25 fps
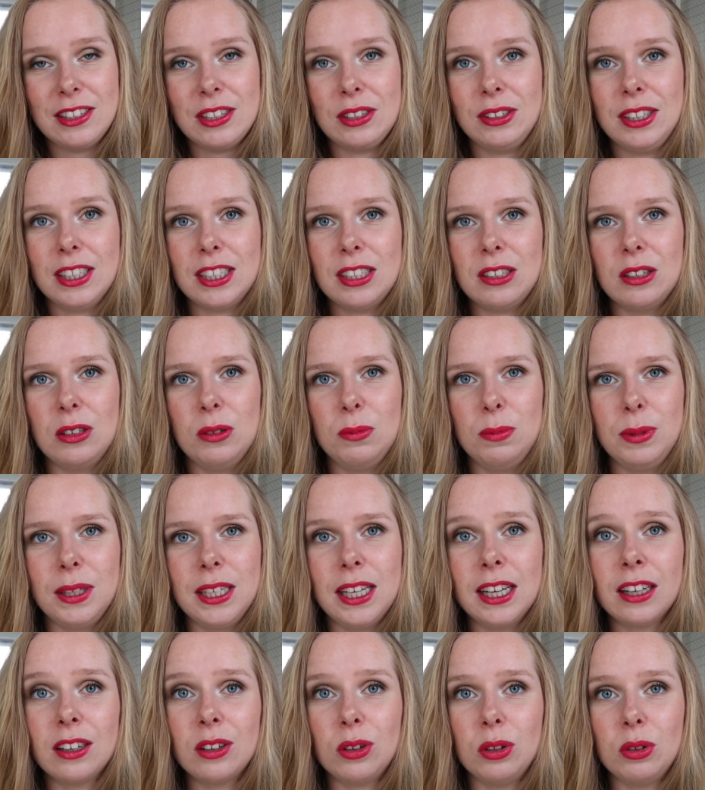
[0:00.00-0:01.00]
So this could
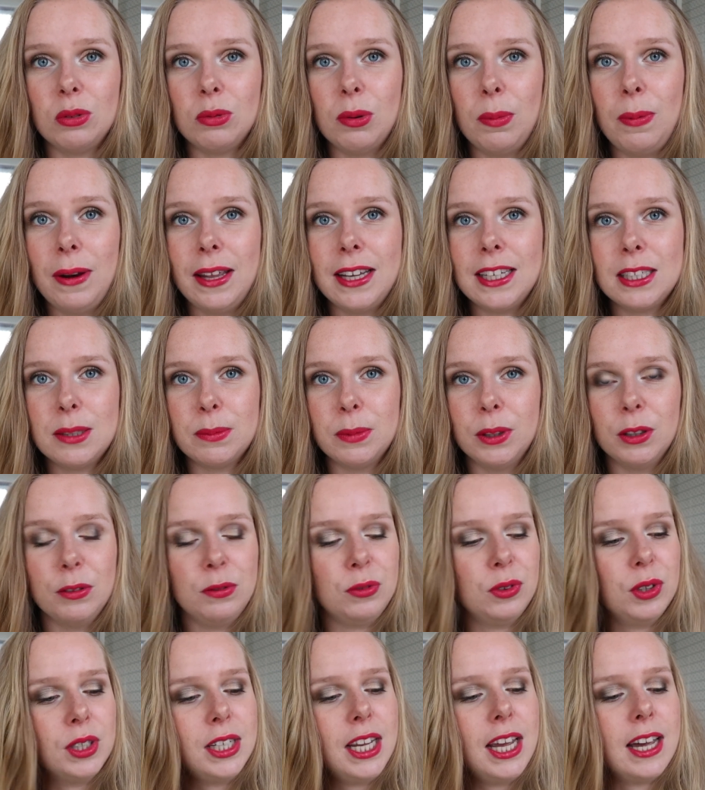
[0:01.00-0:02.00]
be a good replacement
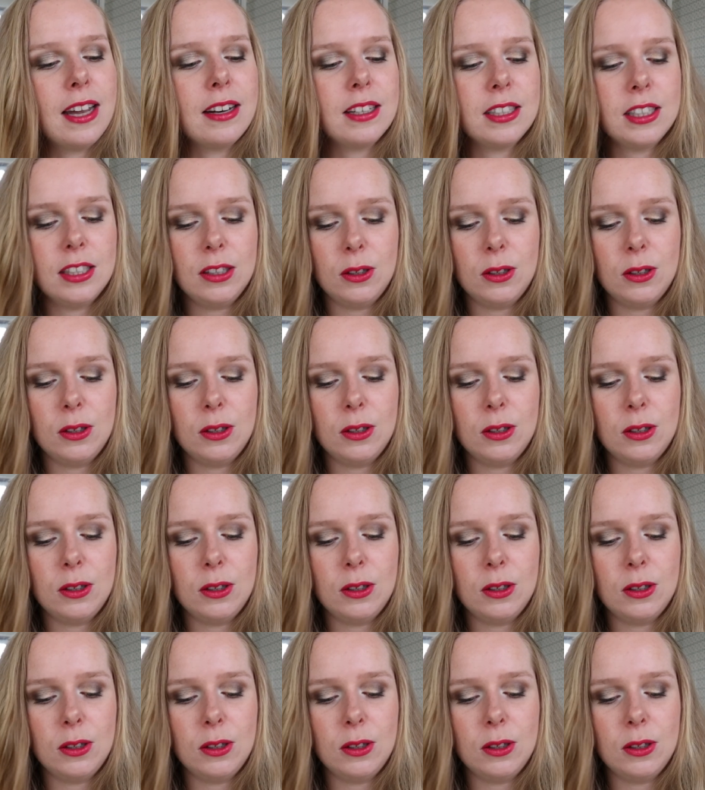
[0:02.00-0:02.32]
for that.